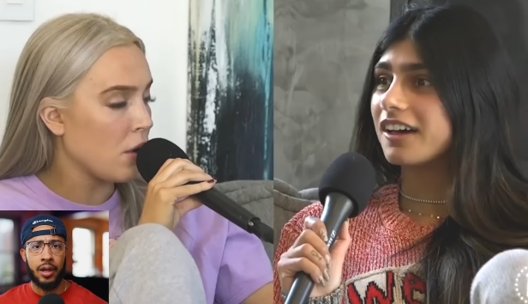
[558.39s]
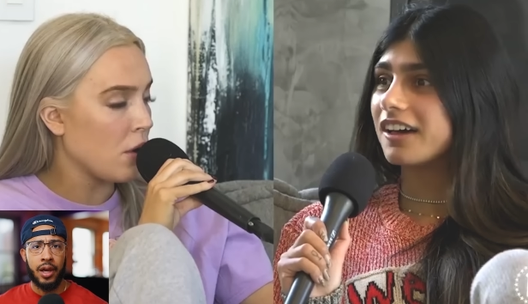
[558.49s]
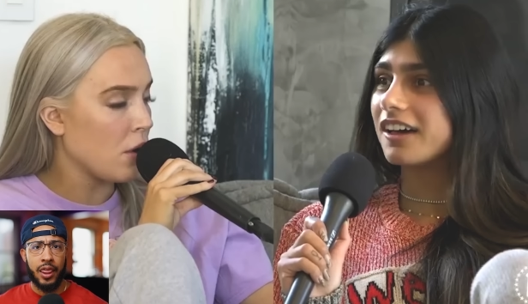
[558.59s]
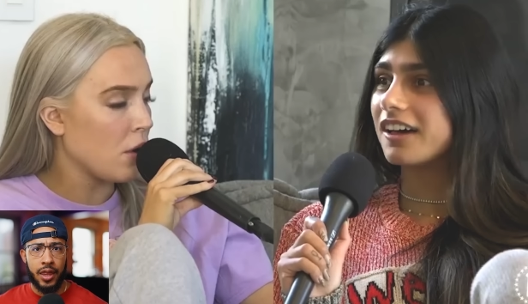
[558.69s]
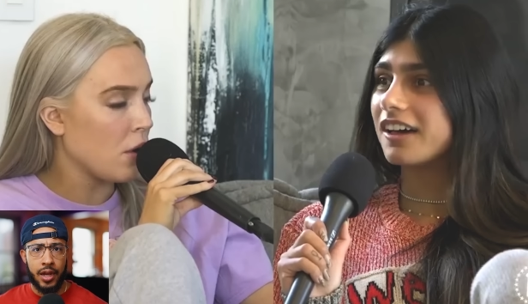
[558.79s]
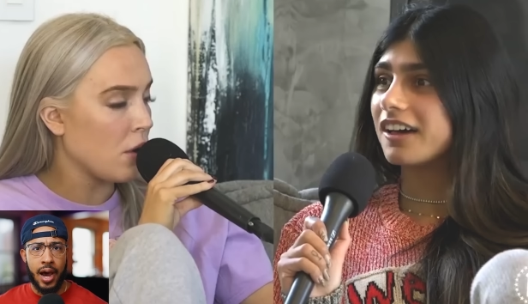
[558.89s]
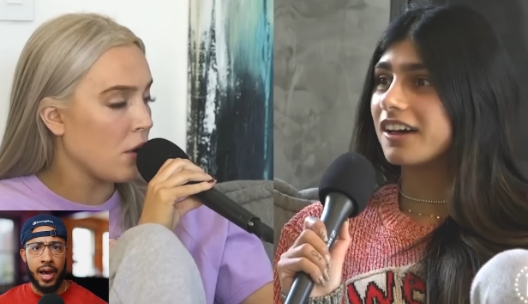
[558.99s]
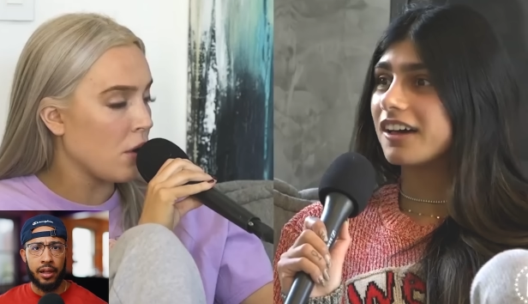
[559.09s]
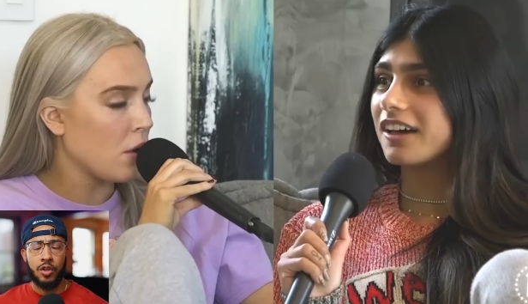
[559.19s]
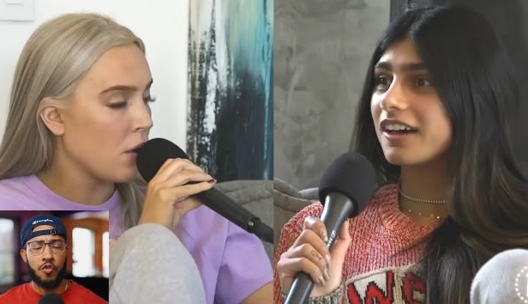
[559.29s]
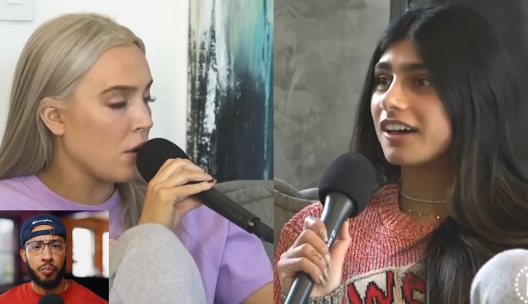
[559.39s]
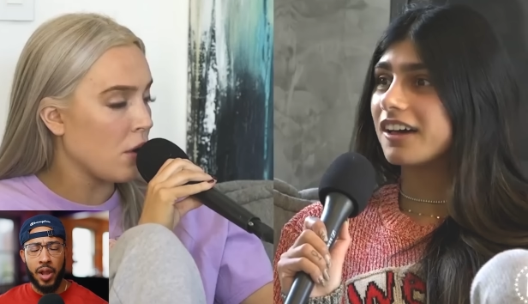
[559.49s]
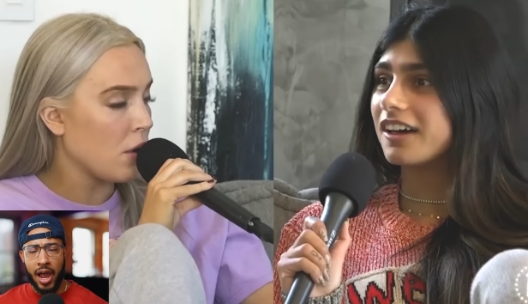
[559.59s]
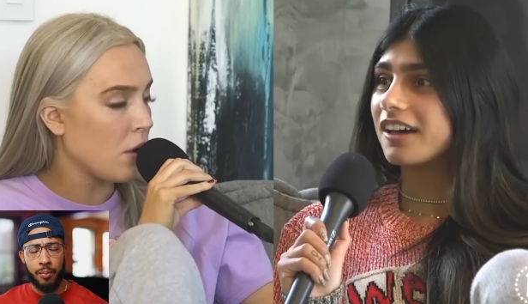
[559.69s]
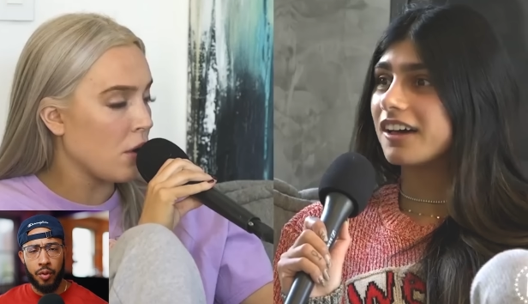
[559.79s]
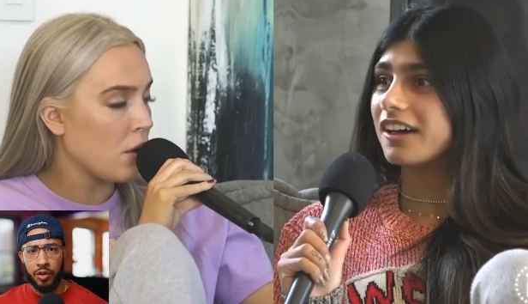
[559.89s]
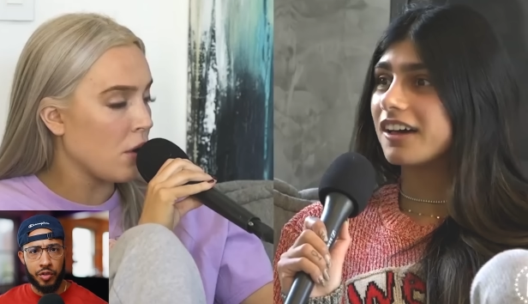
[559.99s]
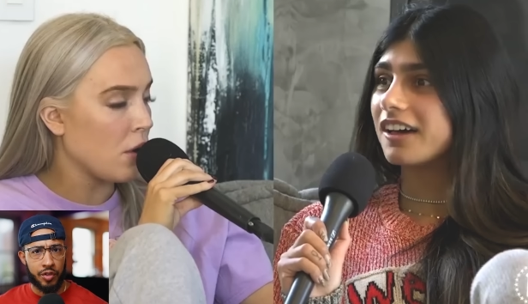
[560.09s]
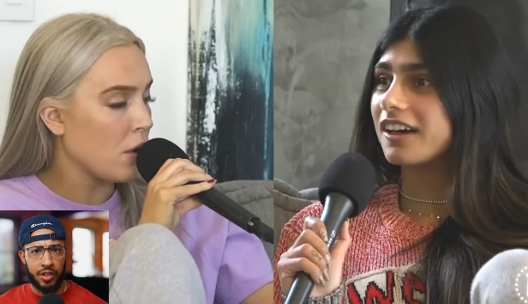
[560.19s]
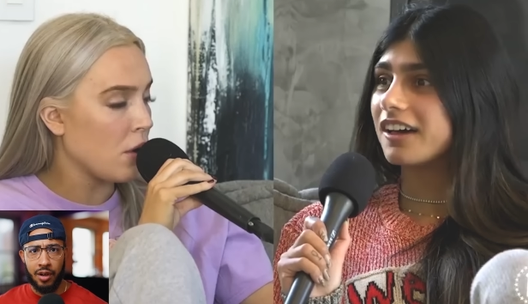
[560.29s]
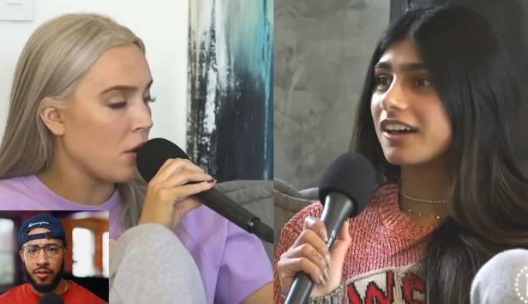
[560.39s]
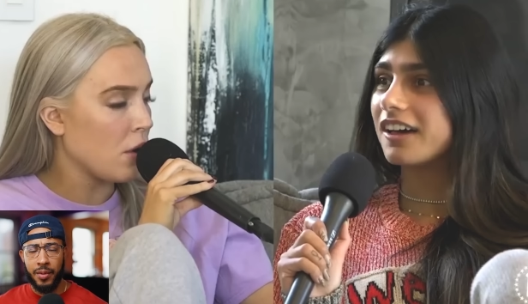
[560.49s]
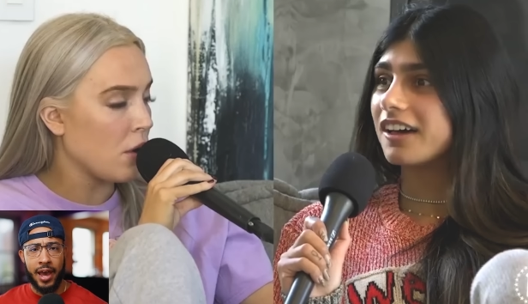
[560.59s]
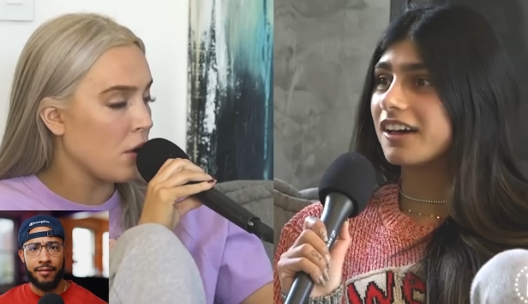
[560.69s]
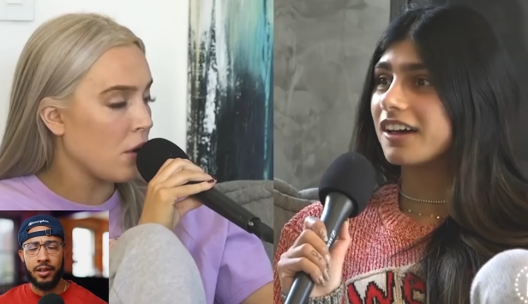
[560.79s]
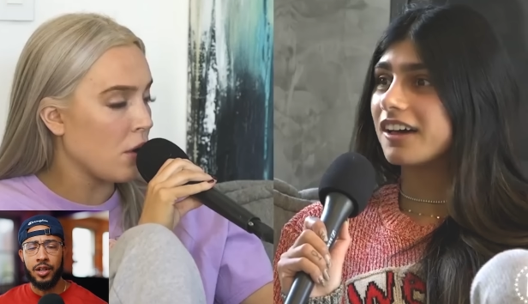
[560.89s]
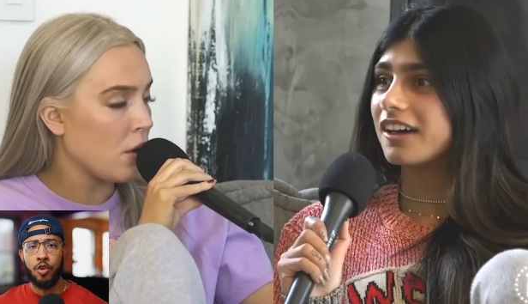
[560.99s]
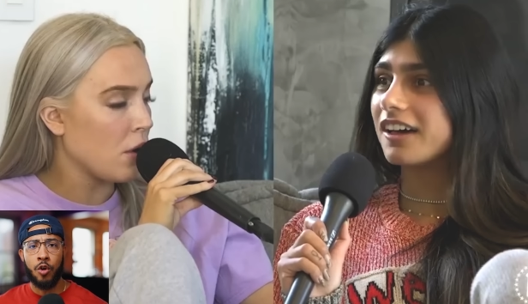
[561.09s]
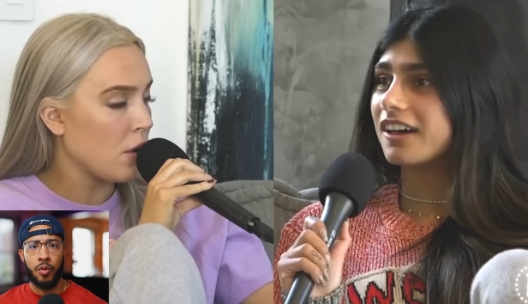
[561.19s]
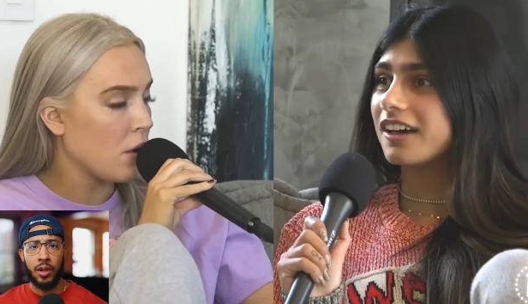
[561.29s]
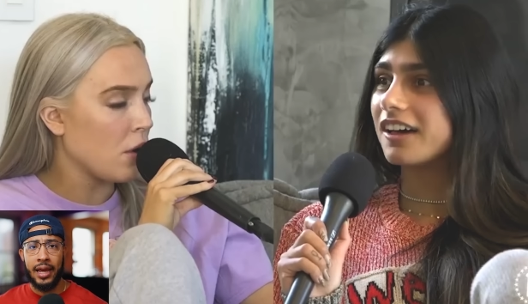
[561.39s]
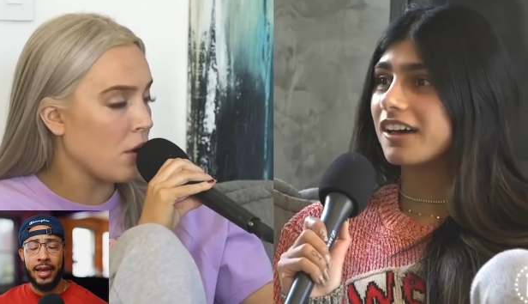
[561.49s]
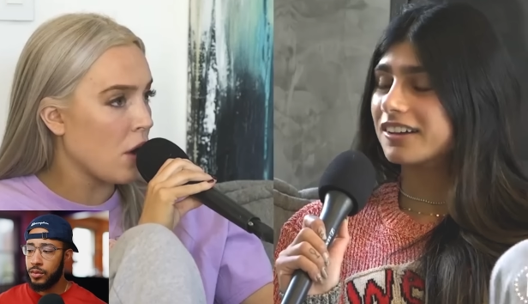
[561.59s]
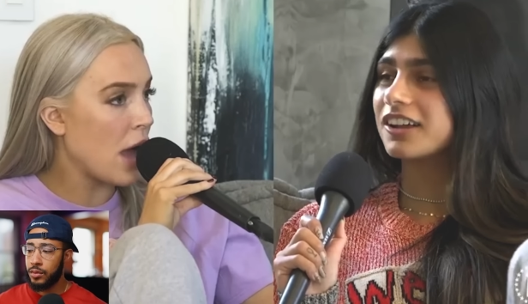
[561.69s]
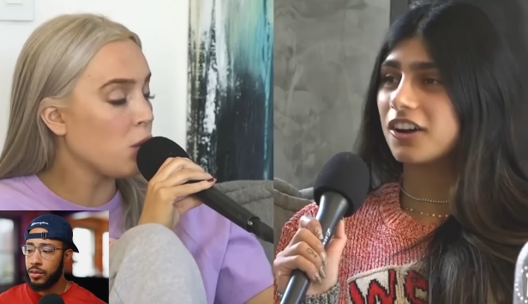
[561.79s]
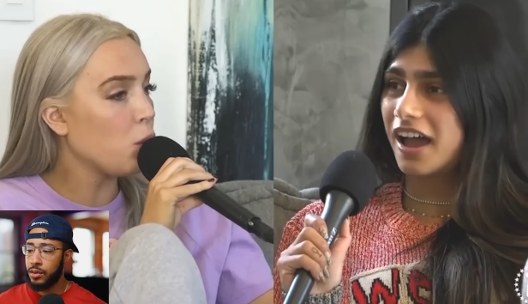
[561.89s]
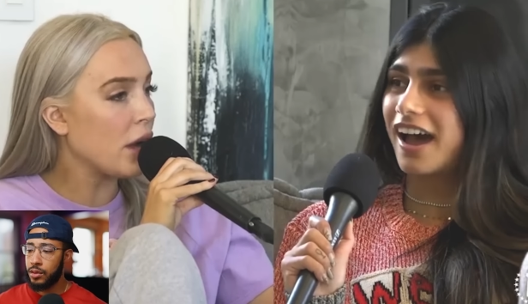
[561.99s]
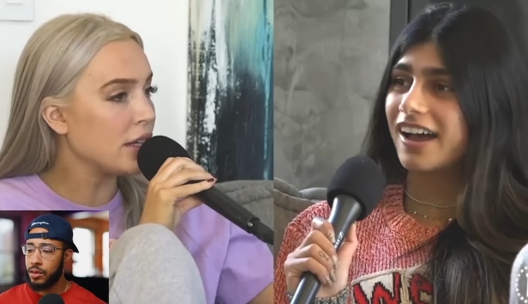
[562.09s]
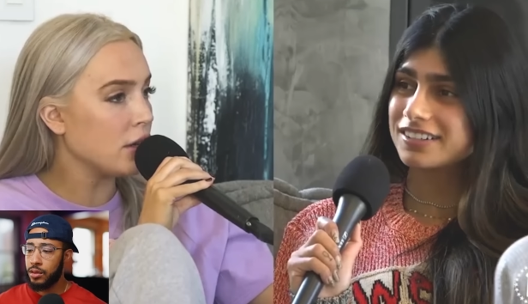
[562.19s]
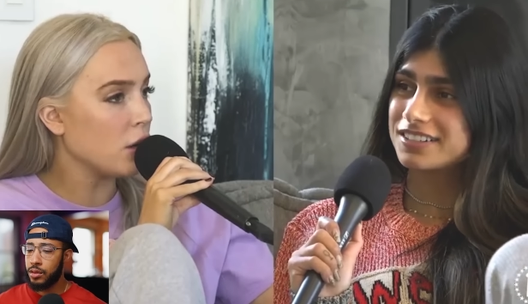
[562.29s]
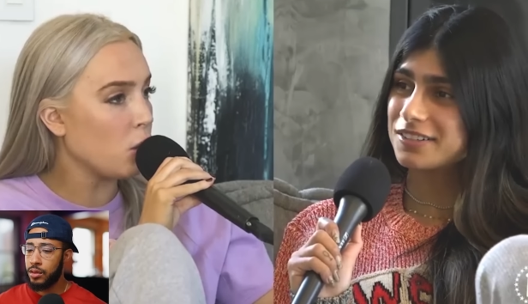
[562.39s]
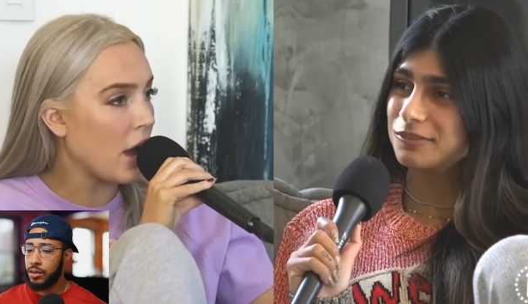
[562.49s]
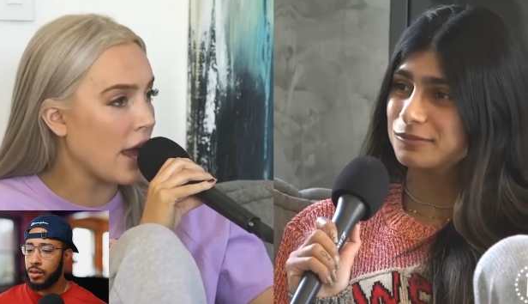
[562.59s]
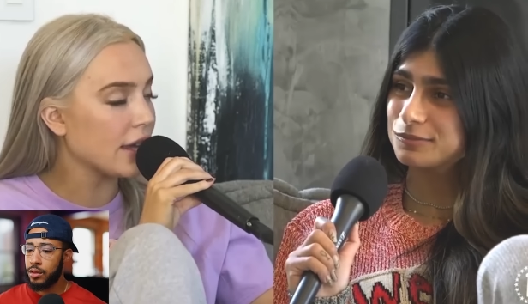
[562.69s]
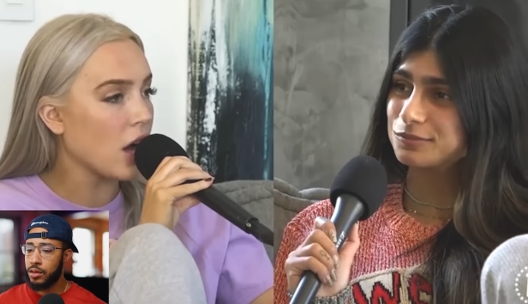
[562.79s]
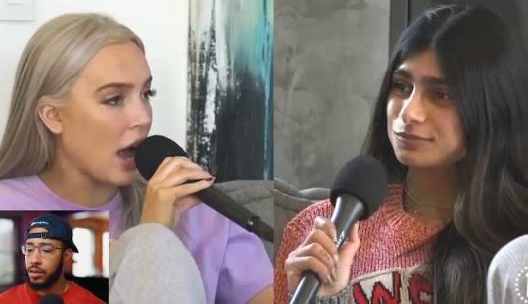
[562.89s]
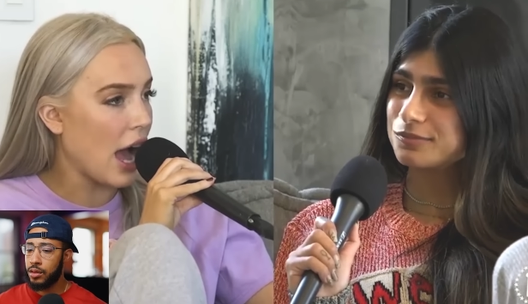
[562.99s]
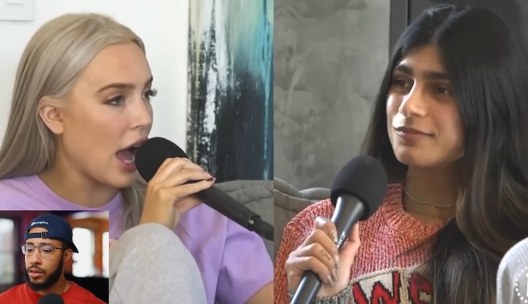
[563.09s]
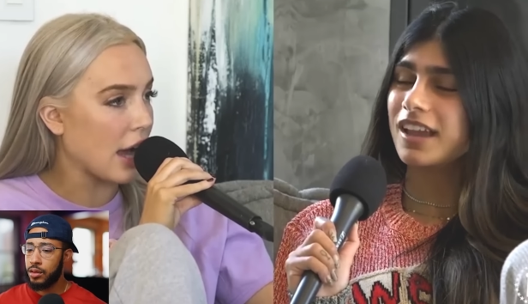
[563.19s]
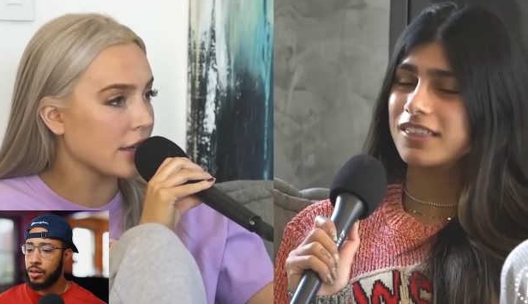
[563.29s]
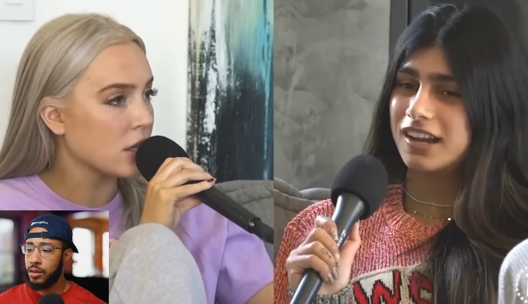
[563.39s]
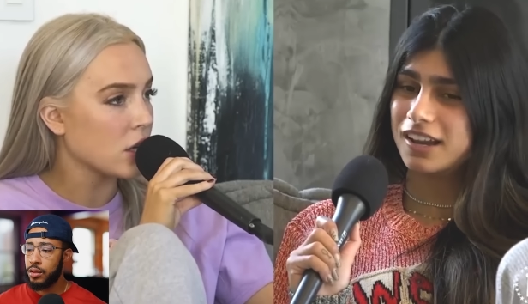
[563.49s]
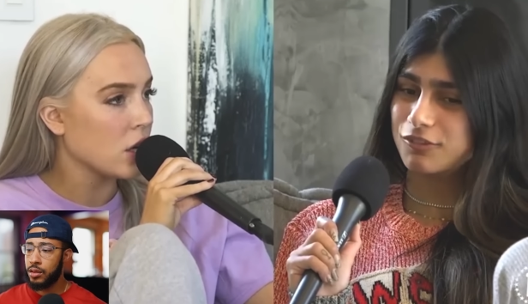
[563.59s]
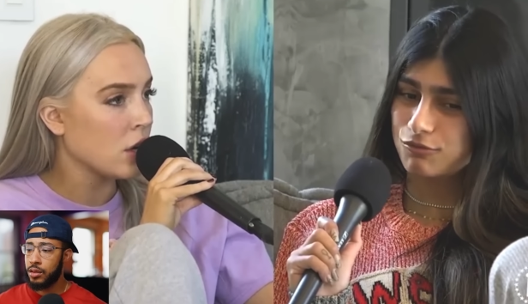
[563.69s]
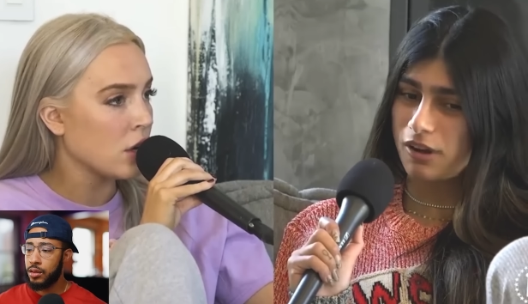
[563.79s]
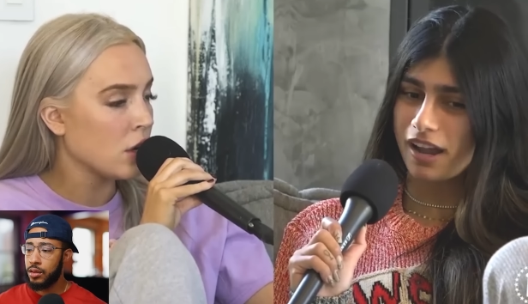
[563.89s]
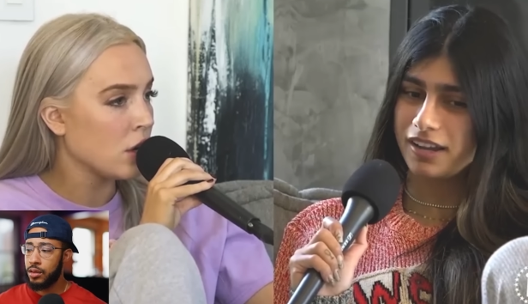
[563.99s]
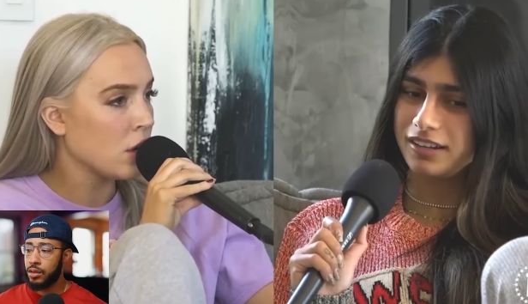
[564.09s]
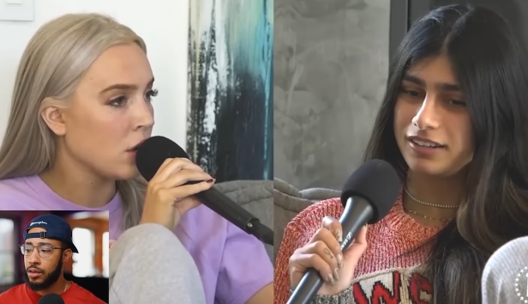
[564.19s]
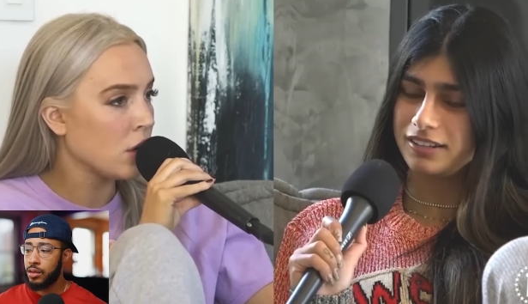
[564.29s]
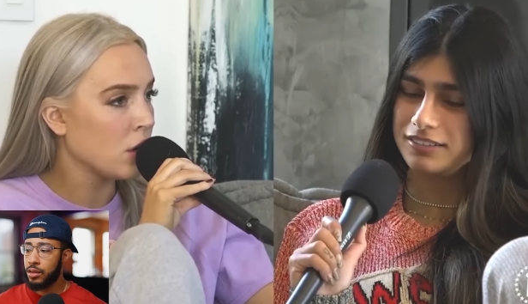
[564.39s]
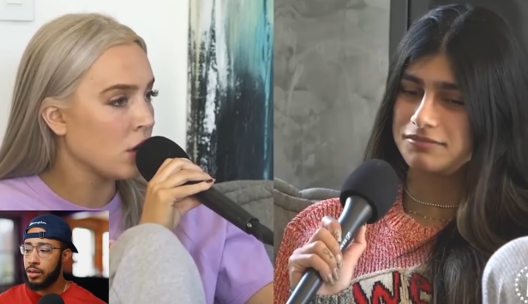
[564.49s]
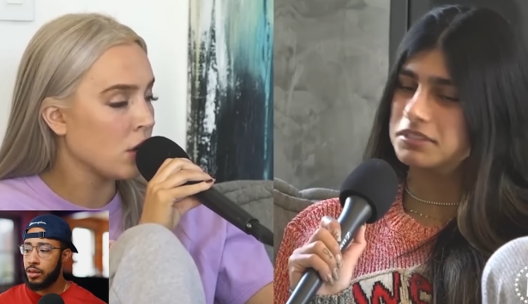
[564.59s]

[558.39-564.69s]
Speaker 1: the dollar. You've blackballed yourself from having a normal life.
Speaker 2: It and got when, hacked. when it got hacked. And then I I